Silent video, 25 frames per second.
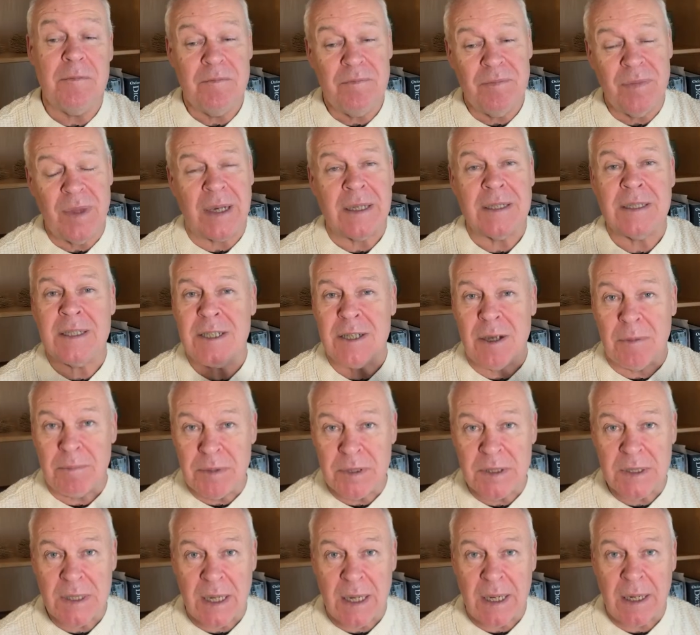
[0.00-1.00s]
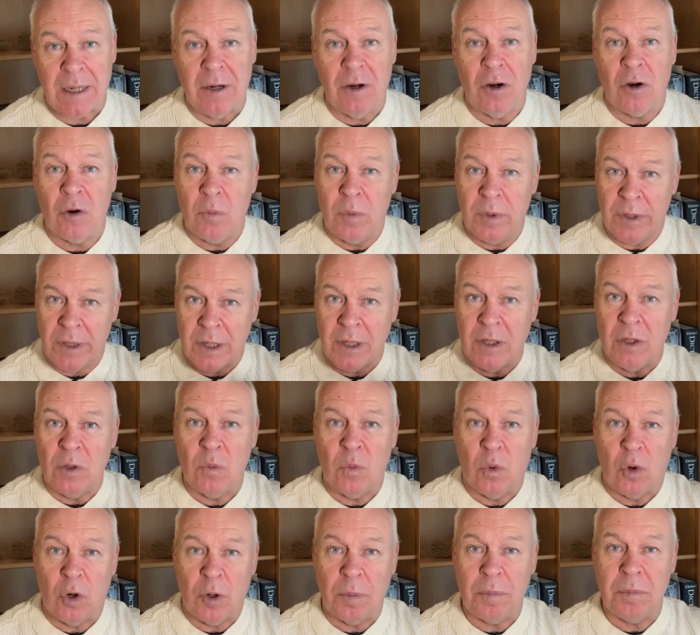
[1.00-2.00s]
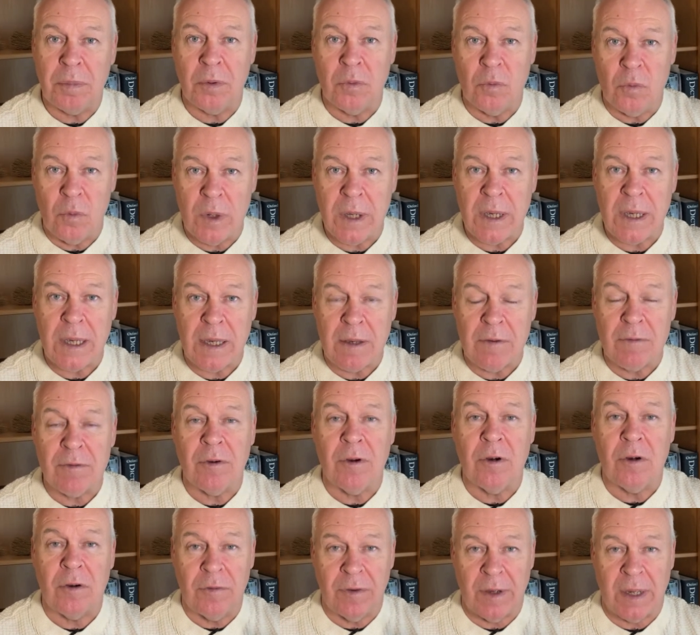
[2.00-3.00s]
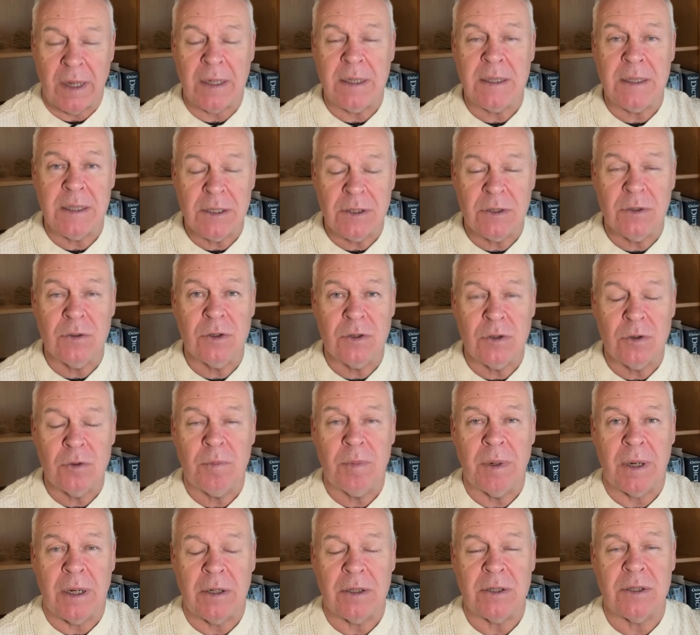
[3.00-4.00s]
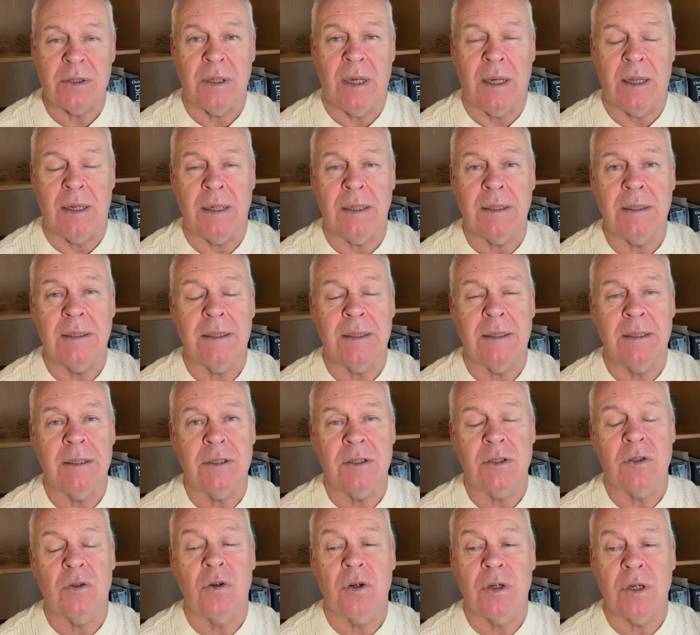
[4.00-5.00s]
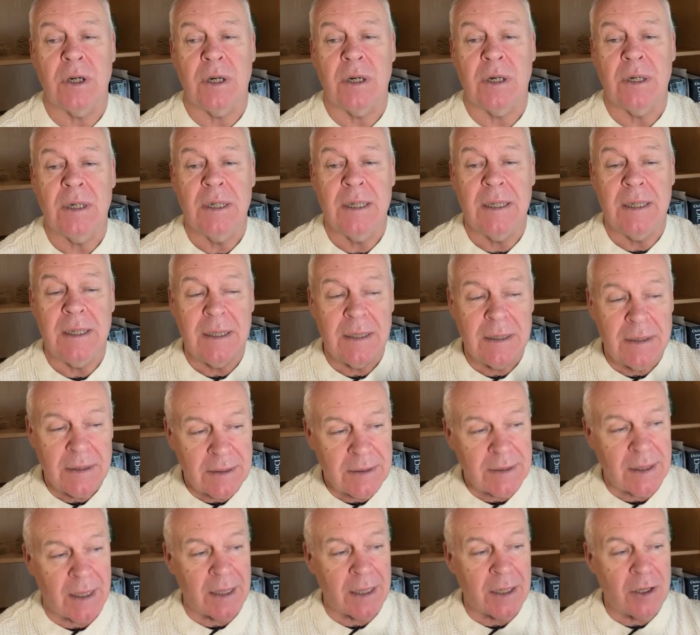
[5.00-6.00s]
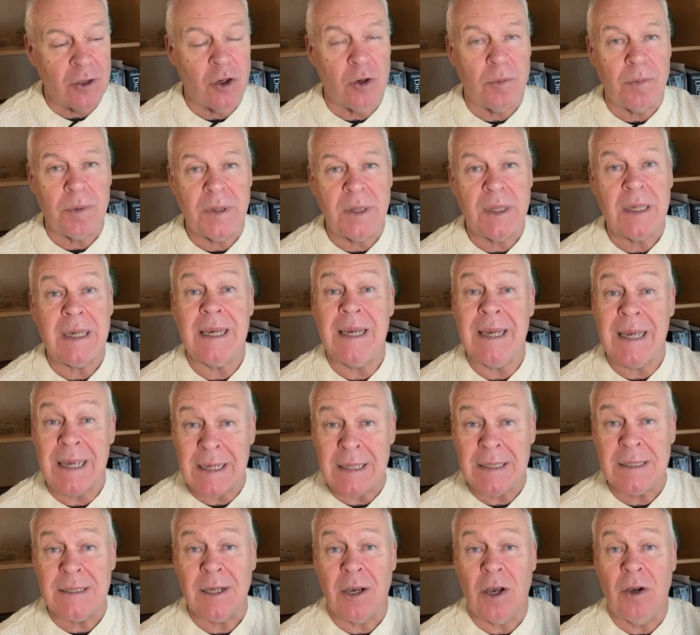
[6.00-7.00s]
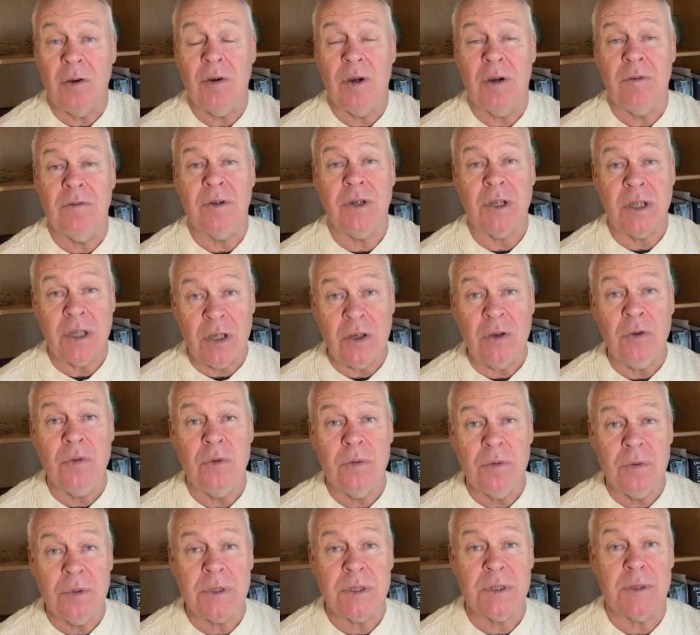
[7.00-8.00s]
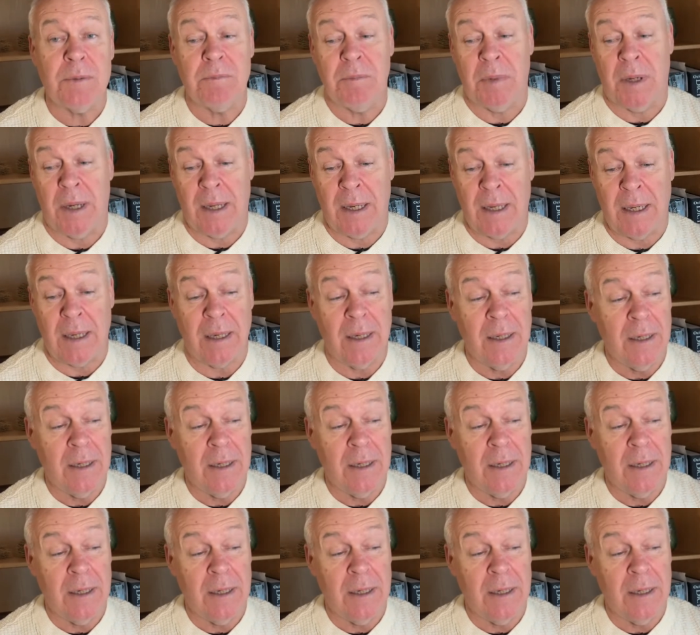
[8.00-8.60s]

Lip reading: a subset or within the warp and weave of antisocial personality disorder. Psychopathy is, however, used by